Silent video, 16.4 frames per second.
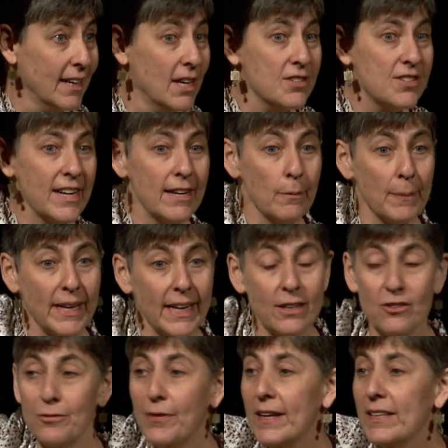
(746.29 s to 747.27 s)
Take a minute
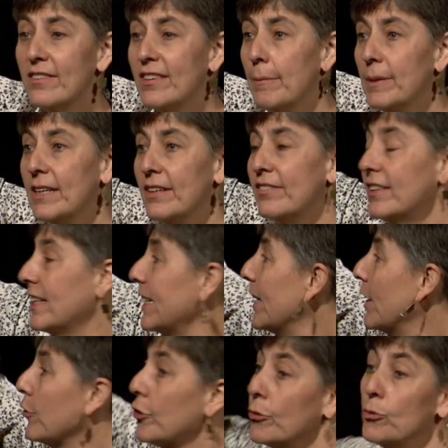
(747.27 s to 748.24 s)
to find somebody sitting
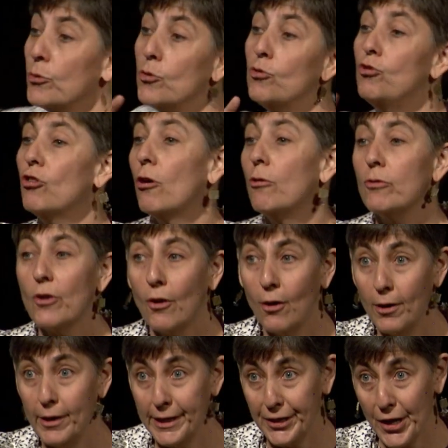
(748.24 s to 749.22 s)
near you you don't
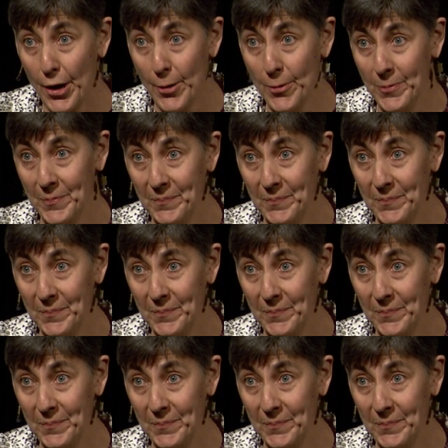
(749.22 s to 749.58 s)
already know.